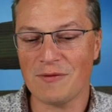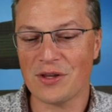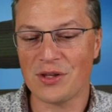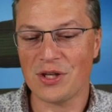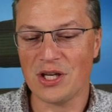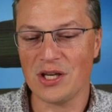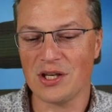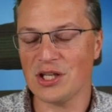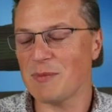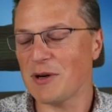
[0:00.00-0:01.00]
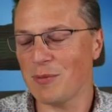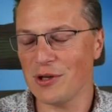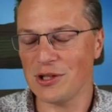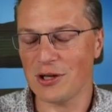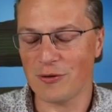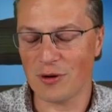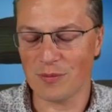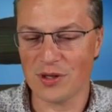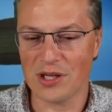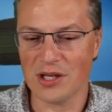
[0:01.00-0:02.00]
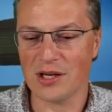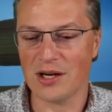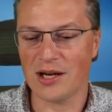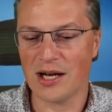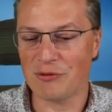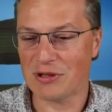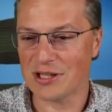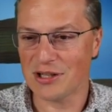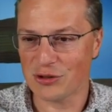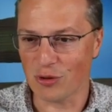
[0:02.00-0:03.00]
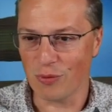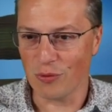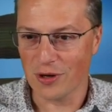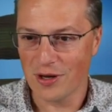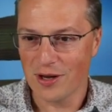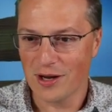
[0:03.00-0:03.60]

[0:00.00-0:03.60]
even the smart pointer from the Andrzej Alexandrescu book,